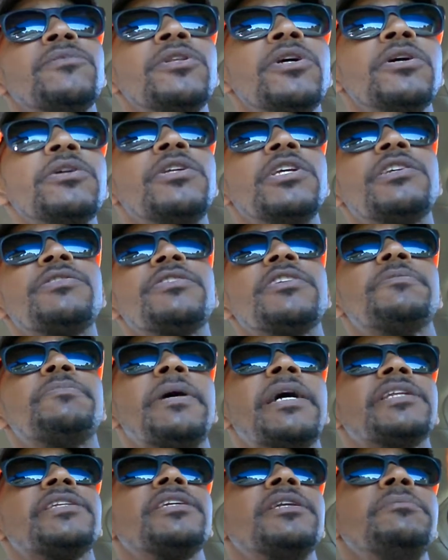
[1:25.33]
no
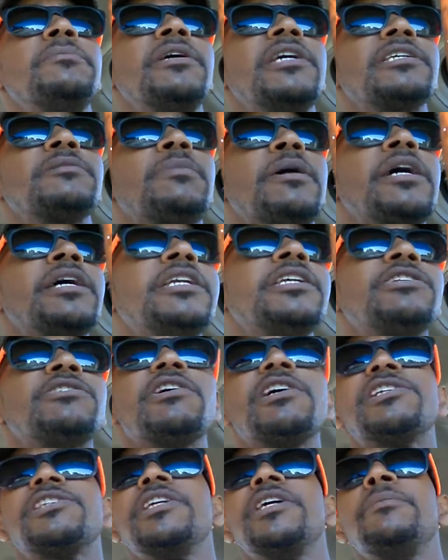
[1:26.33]
disrespect to The Miz by any
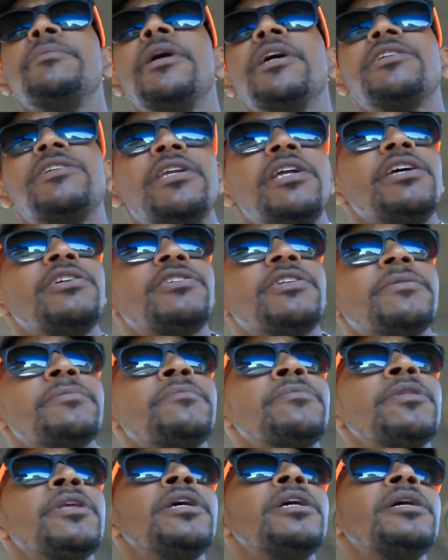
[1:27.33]
stretch of the imagination,
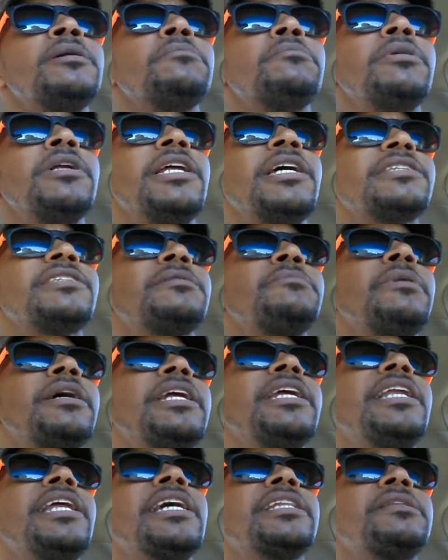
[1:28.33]
but let
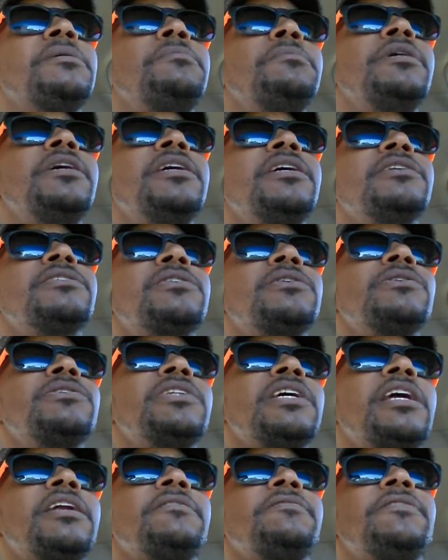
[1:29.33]
somebody like The Miz, who's
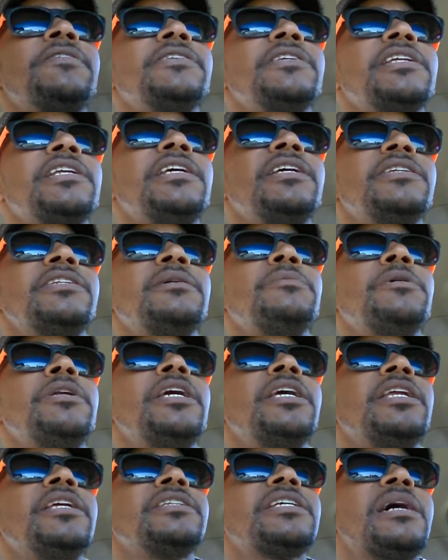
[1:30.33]
not a physically
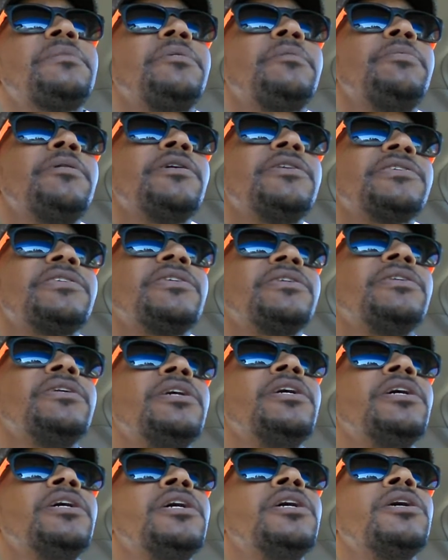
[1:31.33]
intimidating type of person,
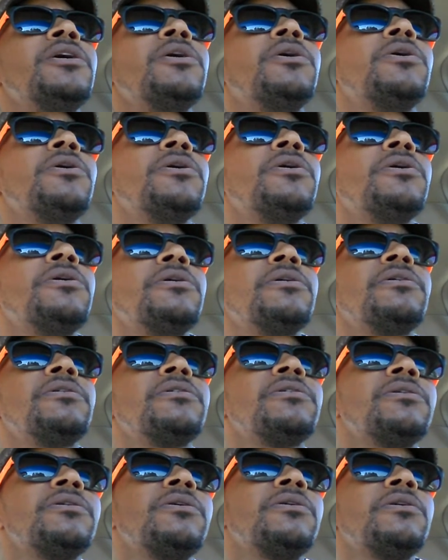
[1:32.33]
or
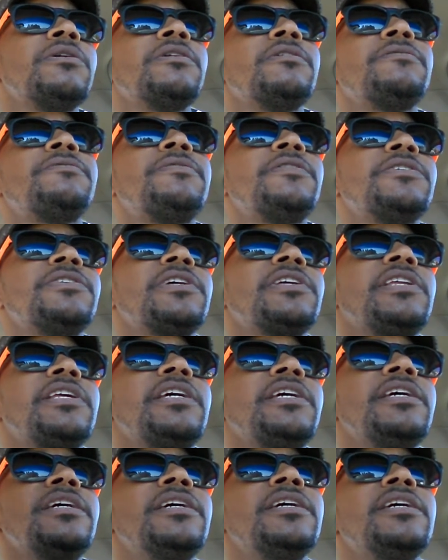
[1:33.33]
a
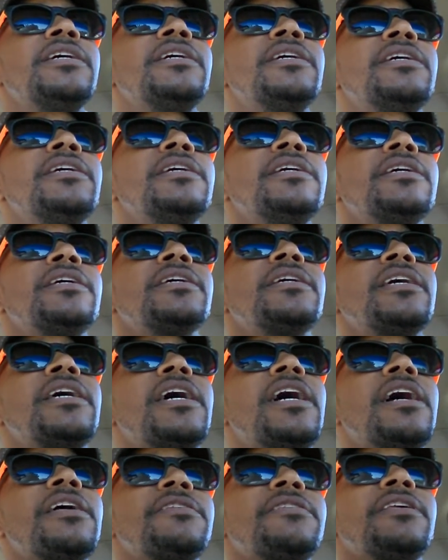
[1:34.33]
physically
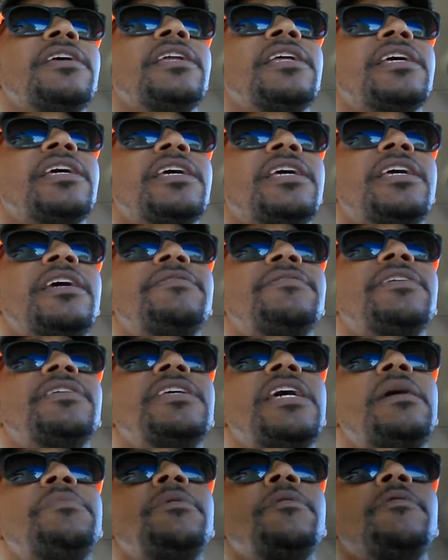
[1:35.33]
athletic and gifted type